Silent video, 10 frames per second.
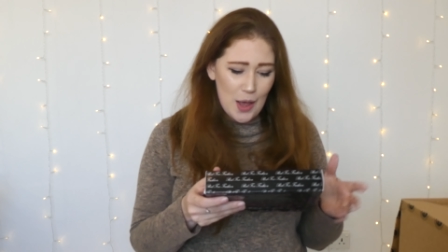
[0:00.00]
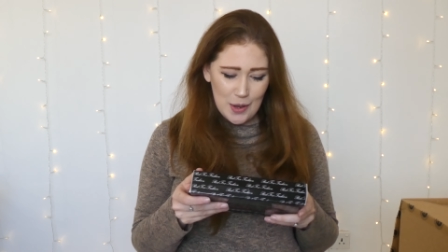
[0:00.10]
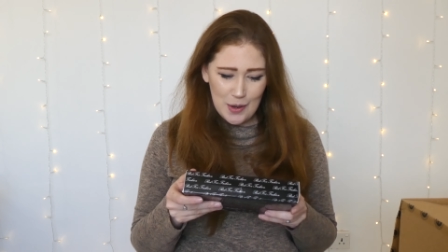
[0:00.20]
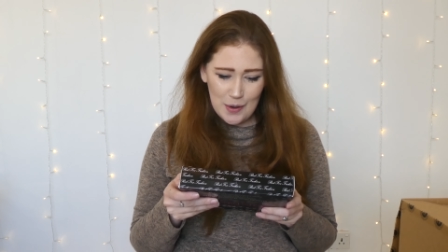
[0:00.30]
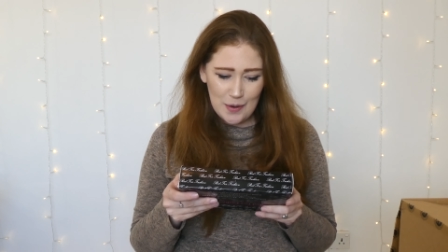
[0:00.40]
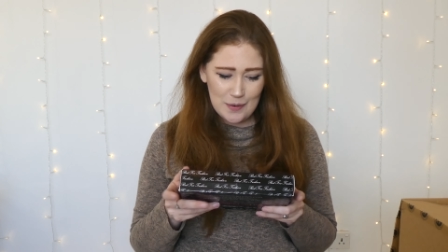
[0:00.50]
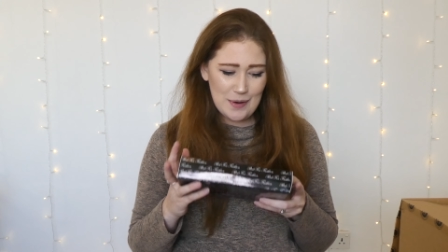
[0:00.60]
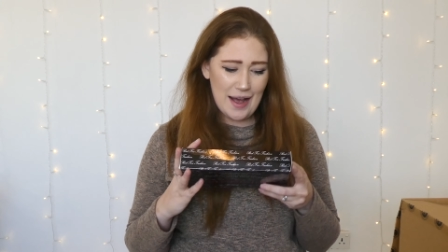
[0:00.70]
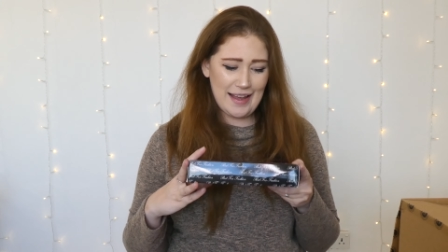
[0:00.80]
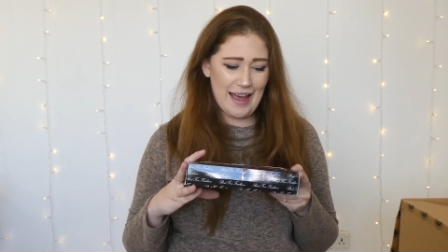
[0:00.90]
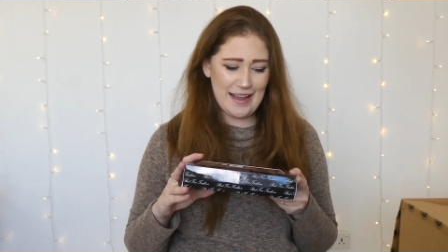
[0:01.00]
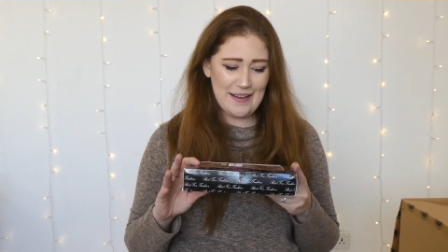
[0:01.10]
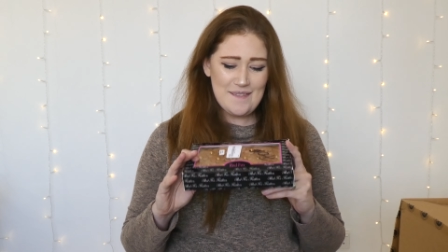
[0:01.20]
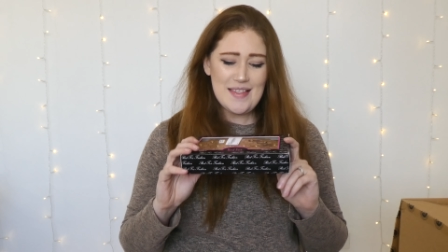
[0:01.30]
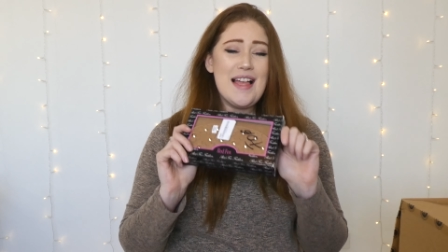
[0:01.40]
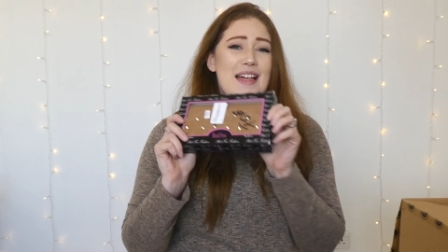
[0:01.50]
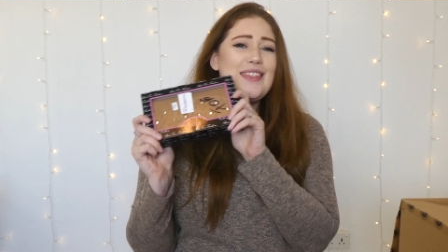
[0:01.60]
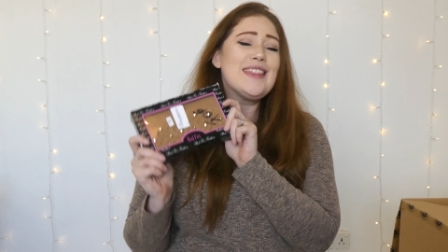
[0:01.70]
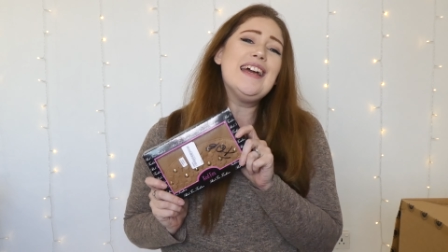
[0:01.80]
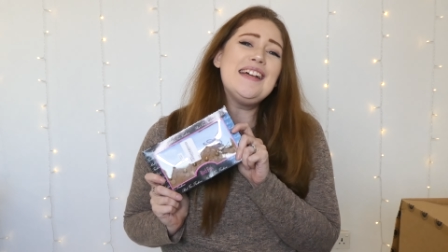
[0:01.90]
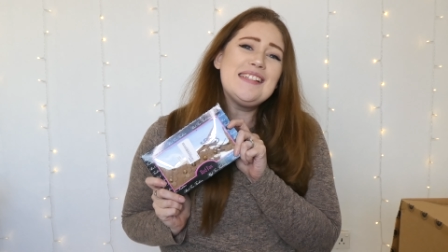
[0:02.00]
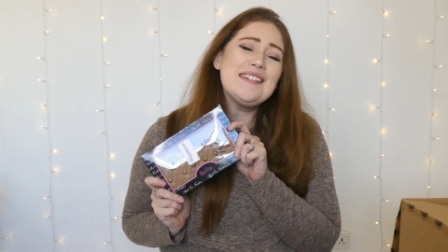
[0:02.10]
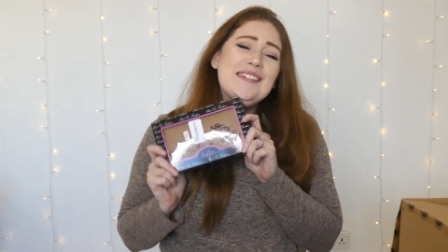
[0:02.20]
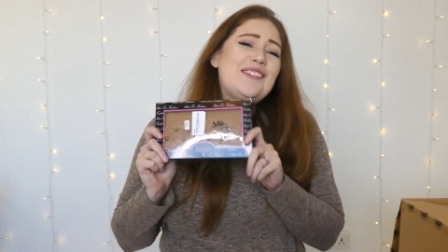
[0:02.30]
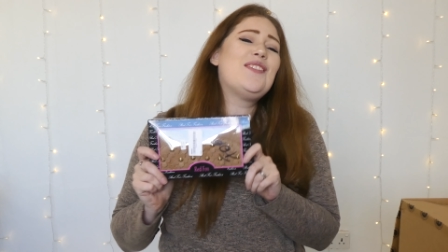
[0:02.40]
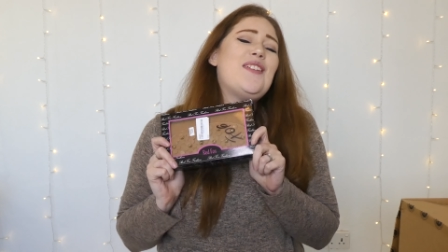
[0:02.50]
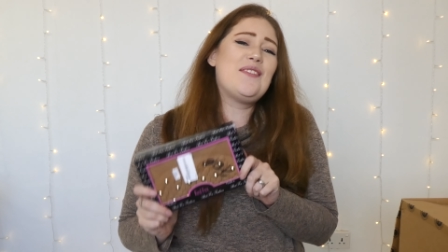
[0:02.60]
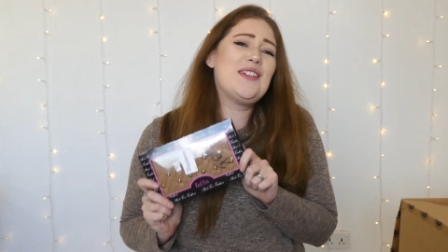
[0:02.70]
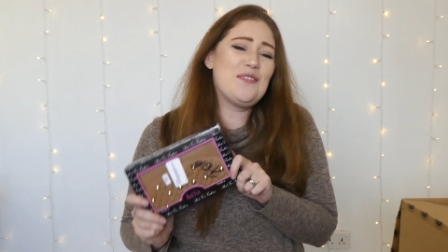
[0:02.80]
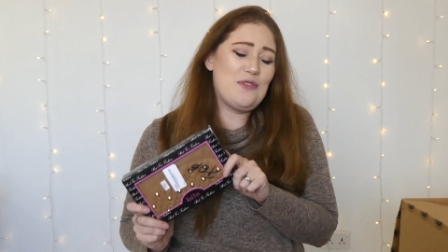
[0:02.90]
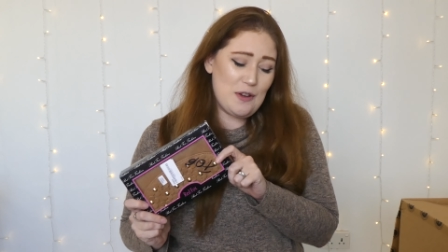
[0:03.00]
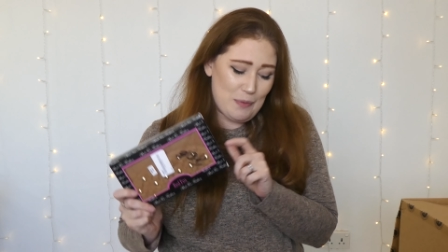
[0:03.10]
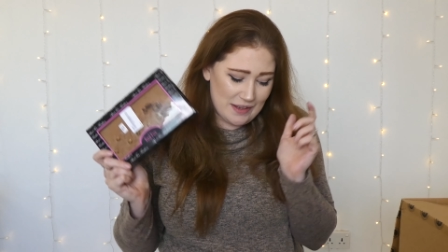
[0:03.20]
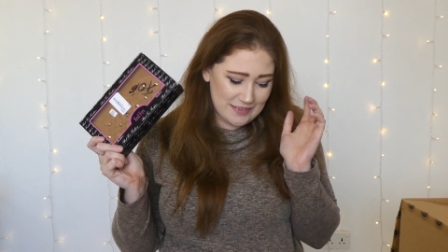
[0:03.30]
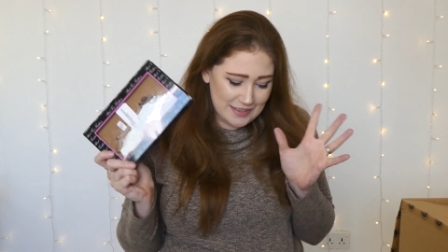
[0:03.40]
Ooh, okay. This was from Everything £5.